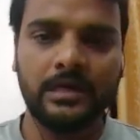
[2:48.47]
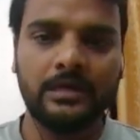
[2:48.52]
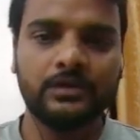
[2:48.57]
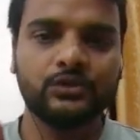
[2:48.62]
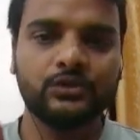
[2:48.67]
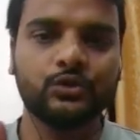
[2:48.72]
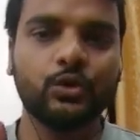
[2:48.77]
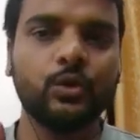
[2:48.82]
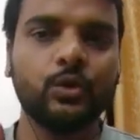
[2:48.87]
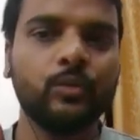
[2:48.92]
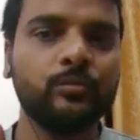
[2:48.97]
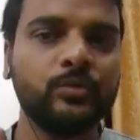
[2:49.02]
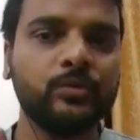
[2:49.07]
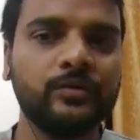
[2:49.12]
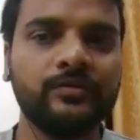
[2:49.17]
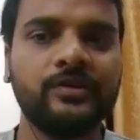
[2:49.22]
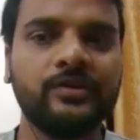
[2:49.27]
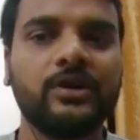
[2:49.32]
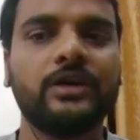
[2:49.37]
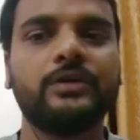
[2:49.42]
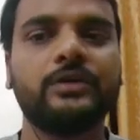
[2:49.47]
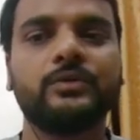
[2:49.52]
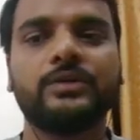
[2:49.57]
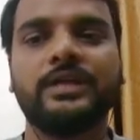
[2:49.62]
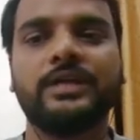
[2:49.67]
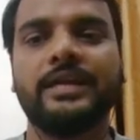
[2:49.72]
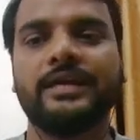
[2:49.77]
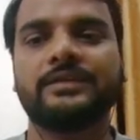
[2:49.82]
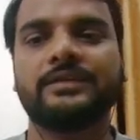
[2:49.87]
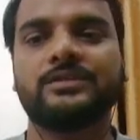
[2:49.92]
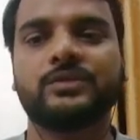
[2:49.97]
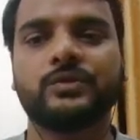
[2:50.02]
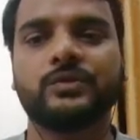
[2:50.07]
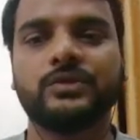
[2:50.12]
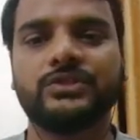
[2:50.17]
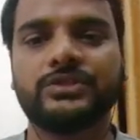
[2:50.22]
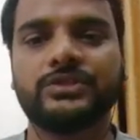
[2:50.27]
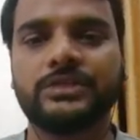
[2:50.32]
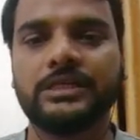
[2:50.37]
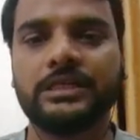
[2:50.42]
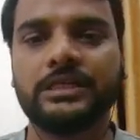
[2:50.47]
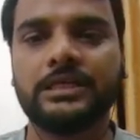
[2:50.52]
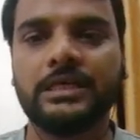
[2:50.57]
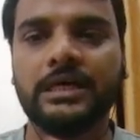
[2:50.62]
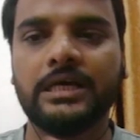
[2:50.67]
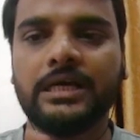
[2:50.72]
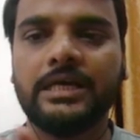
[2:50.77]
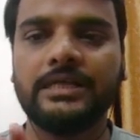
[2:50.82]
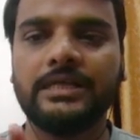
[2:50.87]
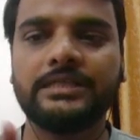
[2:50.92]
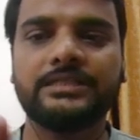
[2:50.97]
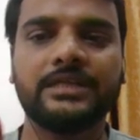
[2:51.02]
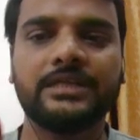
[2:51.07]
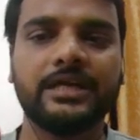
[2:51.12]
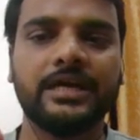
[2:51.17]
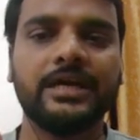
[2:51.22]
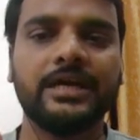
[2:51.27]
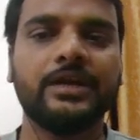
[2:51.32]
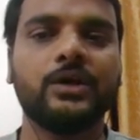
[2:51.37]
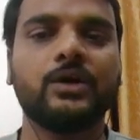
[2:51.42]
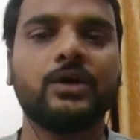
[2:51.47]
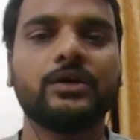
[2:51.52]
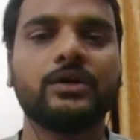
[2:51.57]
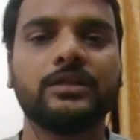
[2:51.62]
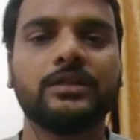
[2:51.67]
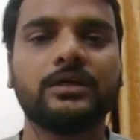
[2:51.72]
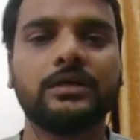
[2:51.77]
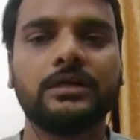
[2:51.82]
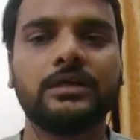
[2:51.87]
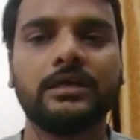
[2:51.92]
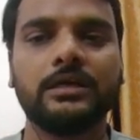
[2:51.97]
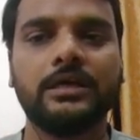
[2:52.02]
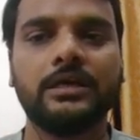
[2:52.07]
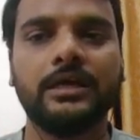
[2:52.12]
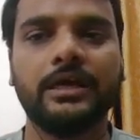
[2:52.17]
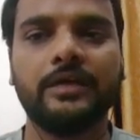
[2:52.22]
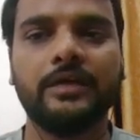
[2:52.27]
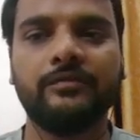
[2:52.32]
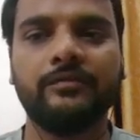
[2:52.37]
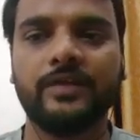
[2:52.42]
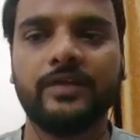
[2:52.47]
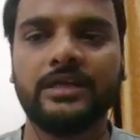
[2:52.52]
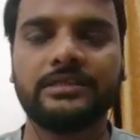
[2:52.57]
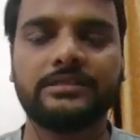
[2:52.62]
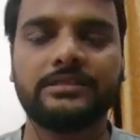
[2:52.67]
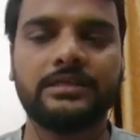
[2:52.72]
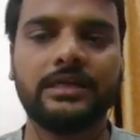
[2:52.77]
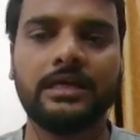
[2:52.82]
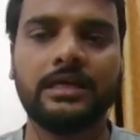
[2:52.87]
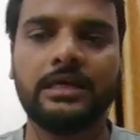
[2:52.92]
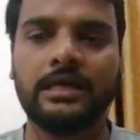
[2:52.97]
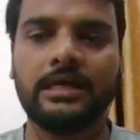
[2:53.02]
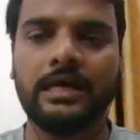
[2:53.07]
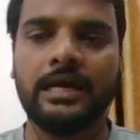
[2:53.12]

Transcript: So moving on to the next question, it is again on the inflation.